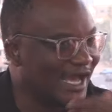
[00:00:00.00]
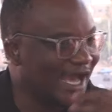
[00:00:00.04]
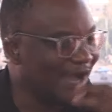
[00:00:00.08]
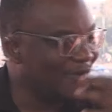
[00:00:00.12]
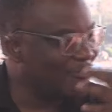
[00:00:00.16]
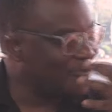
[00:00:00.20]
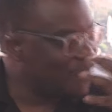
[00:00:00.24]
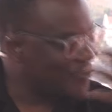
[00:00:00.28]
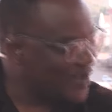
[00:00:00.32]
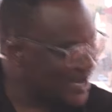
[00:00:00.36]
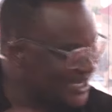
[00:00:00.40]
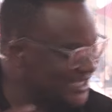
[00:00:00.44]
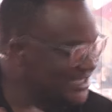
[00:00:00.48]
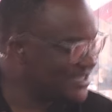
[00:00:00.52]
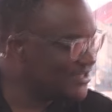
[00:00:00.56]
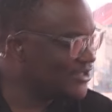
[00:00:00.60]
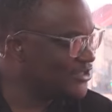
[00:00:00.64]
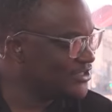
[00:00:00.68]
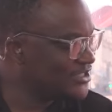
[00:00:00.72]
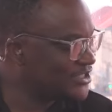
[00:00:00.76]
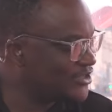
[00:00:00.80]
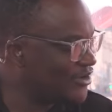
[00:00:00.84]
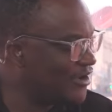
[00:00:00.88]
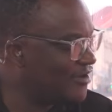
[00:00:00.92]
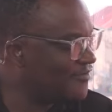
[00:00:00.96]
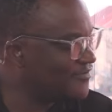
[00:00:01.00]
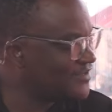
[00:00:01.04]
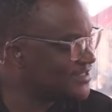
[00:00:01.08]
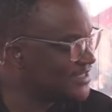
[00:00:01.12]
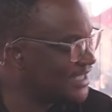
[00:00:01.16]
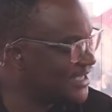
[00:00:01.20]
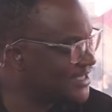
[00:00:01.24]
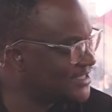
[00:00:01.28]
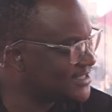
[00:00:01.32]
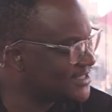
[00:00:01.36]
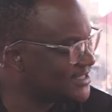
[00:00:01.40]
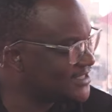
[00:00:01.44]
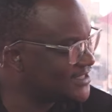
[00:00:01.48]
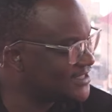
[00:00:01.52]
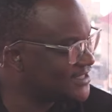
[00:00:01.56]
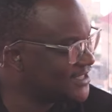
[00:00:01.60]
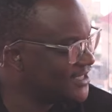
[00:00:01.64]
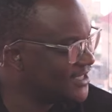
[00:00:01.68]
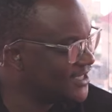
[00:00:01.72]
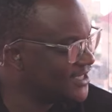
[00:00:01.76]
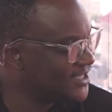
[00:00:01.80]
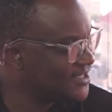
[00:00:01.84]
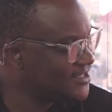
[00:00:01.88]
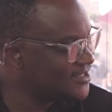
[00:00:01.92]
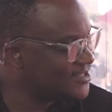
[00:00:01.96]
When did those conversations
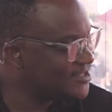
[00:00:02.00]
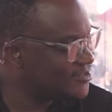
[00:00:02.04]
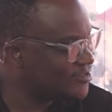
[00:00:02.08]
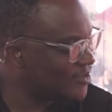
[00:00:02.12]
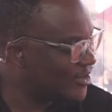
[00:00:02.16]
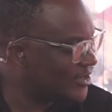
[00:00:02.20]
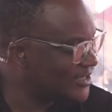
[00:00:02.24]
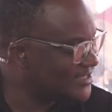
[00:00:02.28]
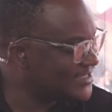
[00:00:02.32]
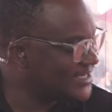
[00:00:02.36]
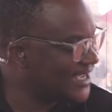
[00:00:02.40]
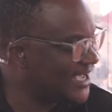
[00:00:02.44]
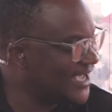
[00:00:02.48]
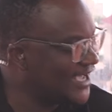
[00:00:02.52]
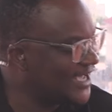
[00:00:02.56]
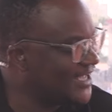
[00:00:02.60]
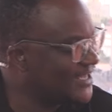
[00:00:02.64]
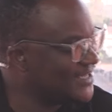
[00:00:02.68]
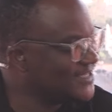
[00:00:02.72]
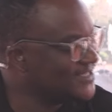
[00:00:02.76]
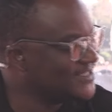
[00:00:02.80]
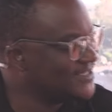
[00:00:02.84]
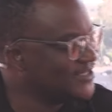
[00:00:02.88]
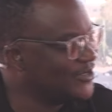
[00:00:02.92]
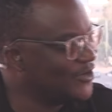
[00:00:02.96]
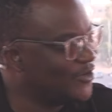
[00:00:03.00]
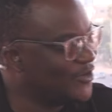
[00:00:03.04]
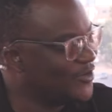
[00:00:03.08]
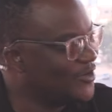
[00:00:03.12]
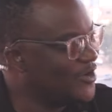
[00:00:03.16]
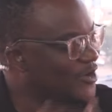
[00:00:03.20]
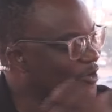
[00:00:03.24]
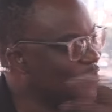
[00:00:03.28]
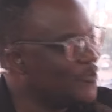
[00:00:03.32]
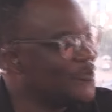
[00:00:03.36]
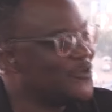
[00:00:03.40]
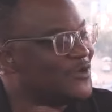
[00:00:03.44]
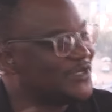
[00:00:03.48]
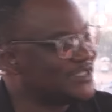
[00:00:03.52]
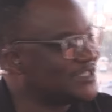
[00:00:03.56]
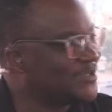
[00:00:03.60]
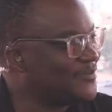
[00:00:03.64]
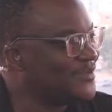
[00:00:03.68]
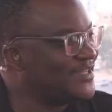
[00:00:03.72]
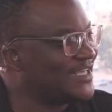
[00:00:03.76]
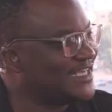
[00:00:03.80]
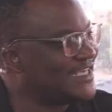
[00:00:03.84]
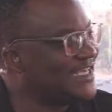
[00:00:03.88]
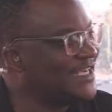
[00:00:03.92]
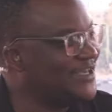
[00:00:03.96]
start, and, you know, who are some
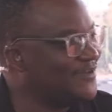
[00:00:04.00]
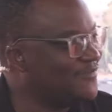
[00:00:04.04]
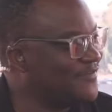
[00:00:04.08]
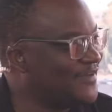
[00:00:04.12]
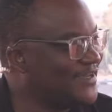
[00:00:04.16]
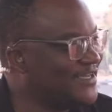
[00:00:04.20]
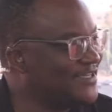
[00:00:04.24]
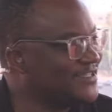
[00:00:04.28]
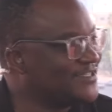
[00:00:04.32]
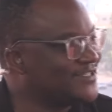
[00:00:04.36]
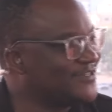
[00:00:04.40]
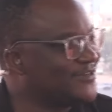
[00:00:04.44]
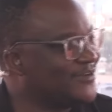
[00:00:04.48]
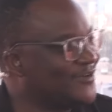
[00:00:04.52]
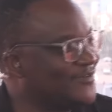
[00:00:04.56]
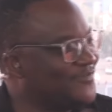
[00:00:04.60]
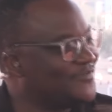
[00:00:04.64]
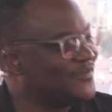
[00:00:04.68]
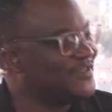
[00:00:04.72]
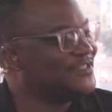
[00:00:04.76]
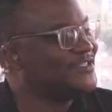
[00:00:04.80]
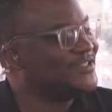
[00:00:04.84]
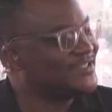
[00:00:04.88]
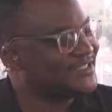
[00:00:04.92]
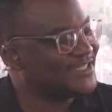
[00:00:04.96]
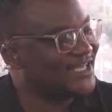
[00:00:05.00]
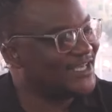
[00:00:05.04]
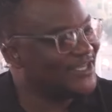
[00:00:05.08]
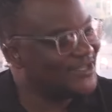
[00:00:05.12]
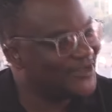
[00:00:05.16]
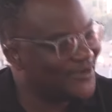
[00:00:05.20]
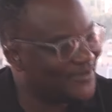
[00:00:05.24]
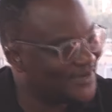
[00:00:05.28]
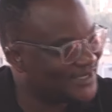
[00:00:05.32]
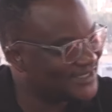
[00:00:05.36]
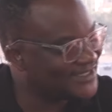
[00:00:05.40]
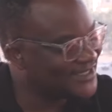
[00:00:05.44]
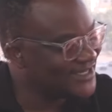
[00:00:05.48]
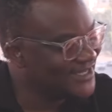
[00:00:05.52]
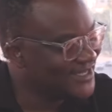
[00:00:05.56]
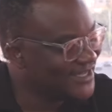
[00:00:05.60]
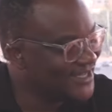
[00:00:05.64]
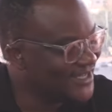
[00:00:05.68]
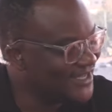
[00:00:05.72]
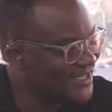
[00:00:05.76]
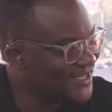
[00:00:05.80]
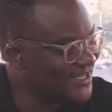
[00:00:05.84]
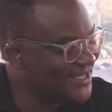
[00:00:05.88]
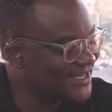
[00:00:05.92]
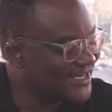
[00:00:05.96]
of the key figures to convince you to say, you know what,
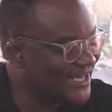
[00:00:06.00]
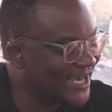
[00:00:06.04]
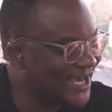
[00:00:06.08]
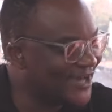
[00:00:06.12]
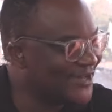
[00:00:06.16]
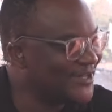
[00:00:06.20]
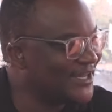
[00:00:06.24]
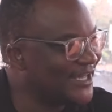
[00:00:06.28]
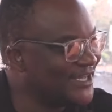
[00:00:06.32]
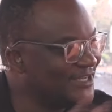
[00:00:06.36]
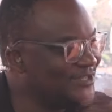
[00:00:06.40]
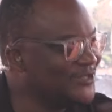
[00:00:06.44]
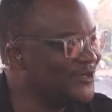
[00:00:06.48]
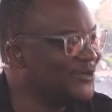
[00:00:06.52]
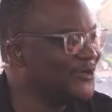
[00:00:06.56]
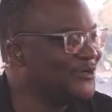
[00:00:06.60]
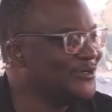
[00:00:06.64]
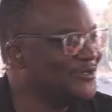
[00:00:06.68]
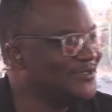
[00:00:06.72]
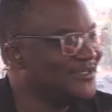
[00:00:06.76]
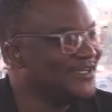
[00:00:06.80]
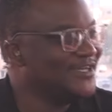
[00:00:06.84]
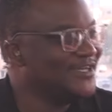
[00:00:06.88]
Kyle, I know